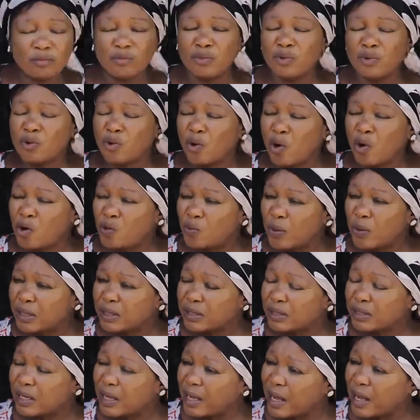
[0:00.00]
you
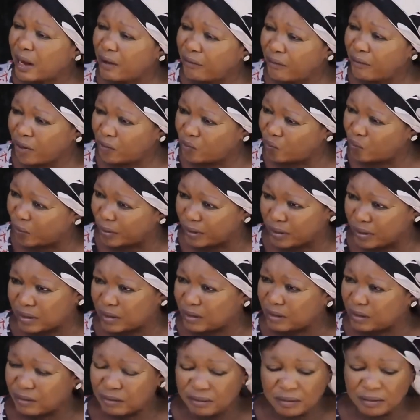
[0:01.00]
always stay around
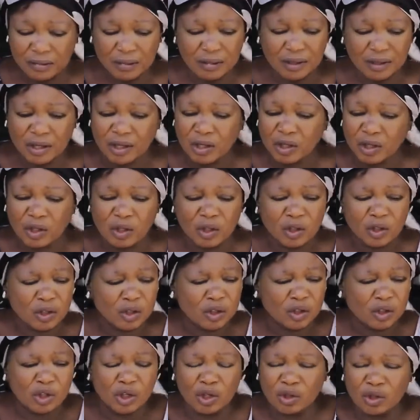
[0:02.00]
with,
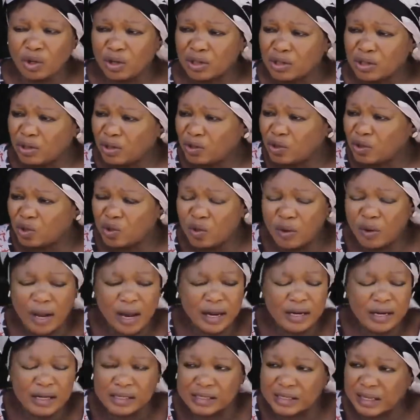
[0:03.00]
she does not show
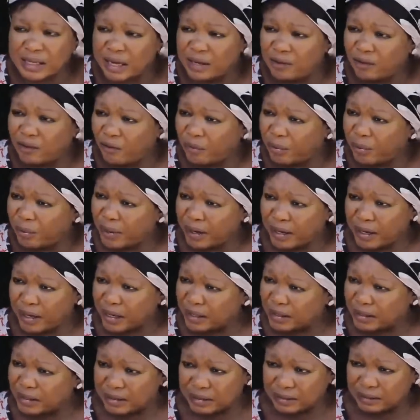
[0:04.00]
any sign of
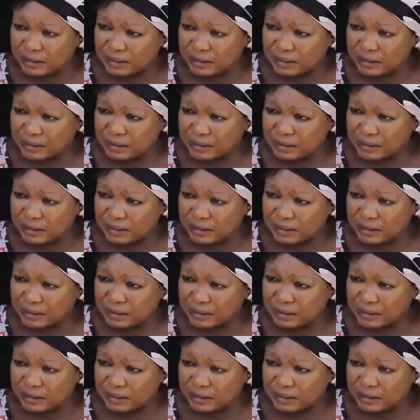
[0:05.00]
pregnancy.